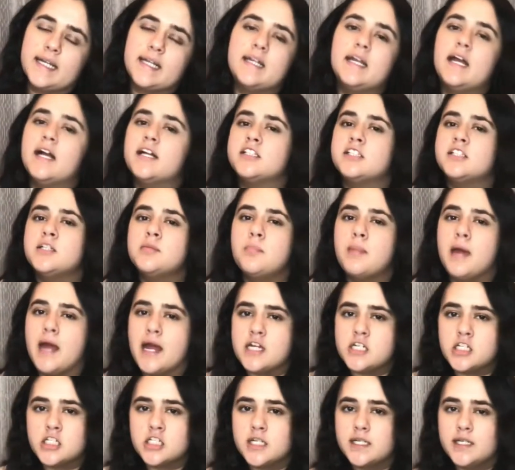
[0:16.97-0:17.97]
not to
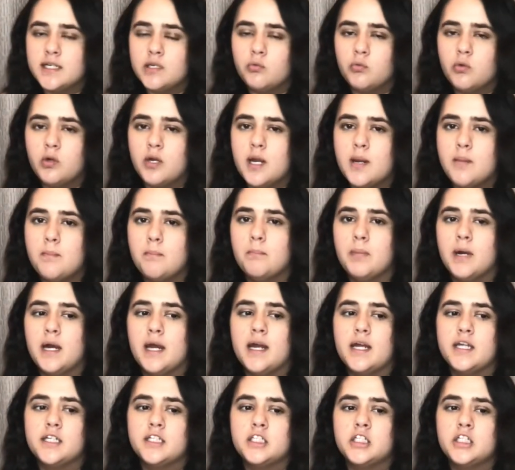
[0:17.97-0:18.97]
bash anyone,
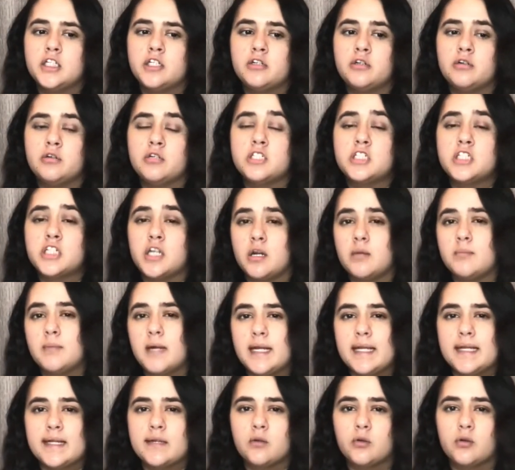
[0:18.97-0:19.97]
but to share
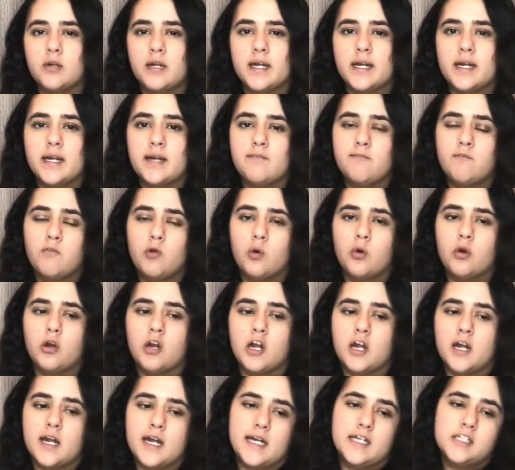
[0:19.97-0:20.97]
my story
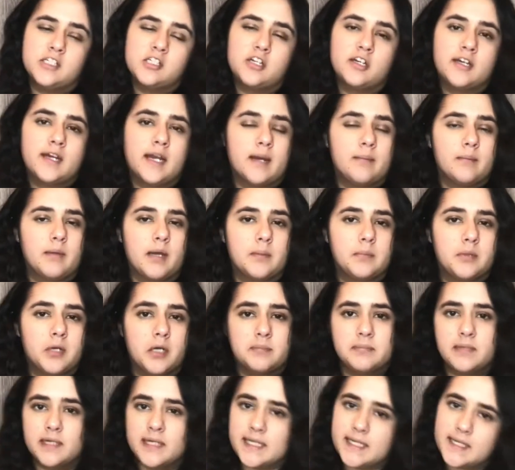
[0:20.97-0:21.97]
for entertainment
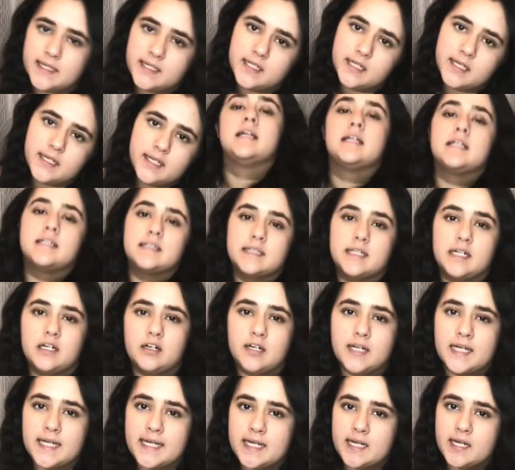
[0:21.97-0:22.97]
purposes.
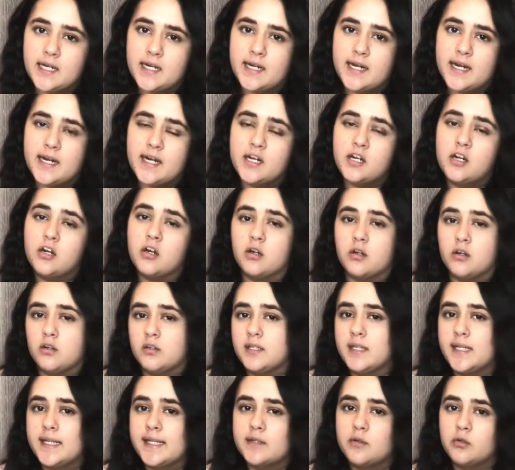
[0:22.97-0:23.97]
There's a girl
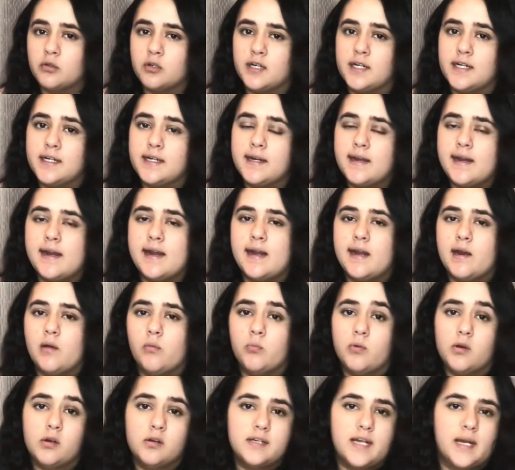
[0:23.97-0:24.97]
in the story
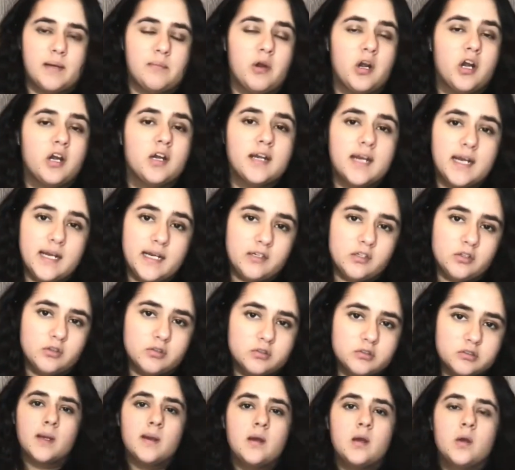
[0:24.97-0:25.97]
and we'll name her
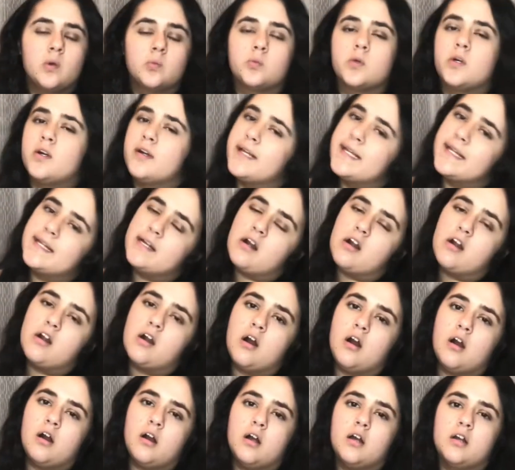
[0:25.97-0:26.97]
Kendall. We'll start
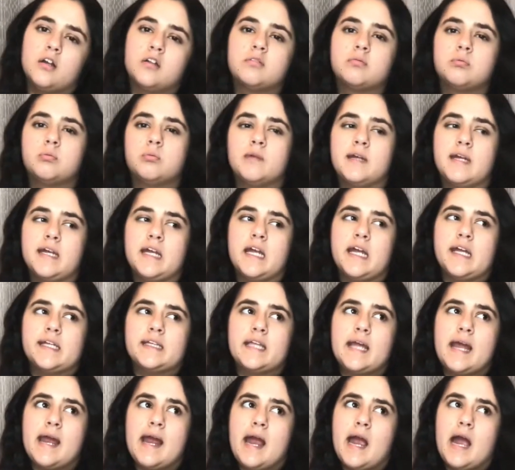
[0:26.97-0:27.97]
off with
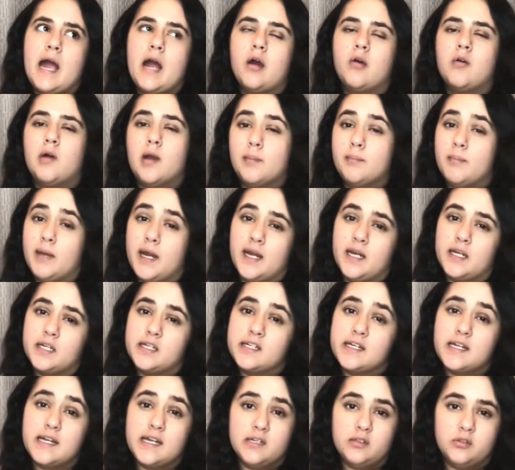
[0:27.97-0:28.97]
how I met
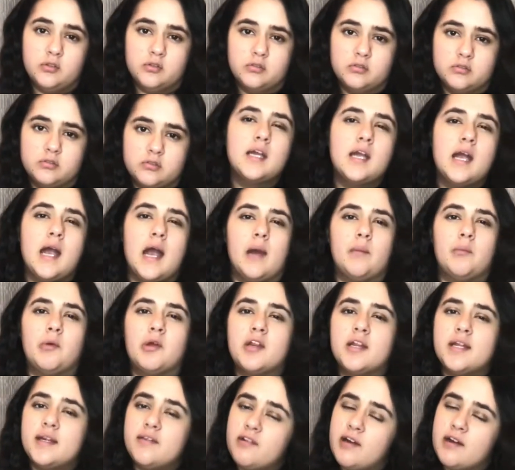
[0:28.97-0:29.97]
Kendall. I
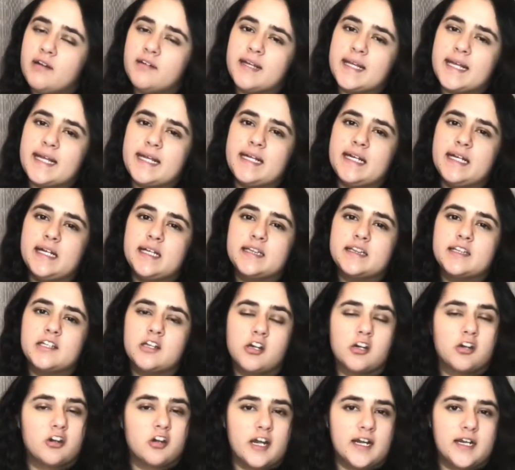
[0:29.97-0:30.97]
believe I was in
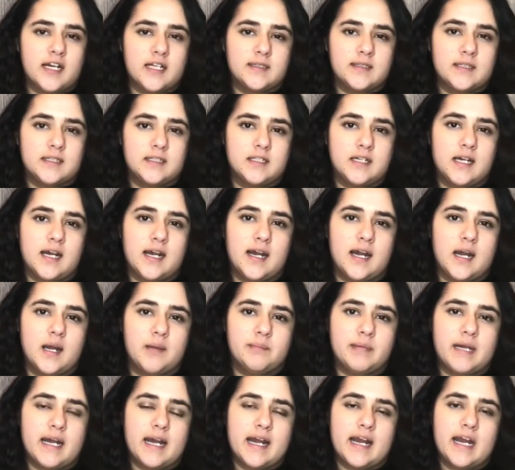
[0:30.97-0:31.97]
3rd grade at the
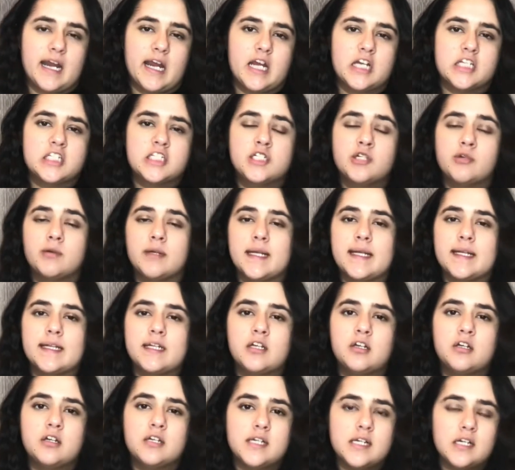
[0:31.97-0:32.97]
time and she was
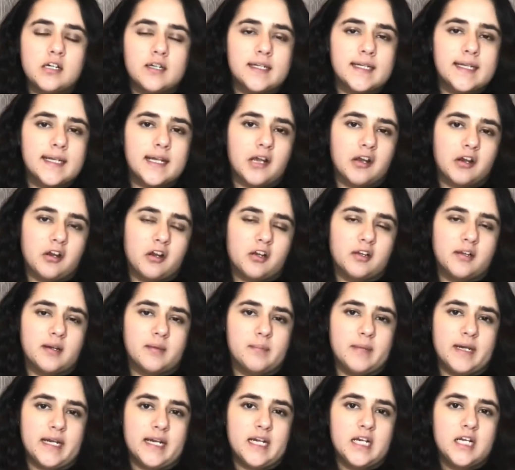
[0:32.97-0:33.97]
2 years younger than
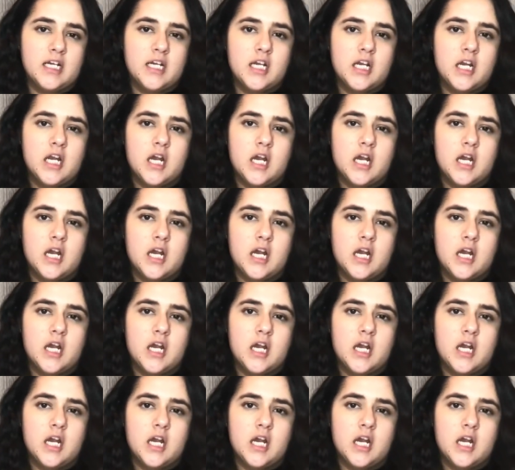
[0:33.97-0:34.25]
me.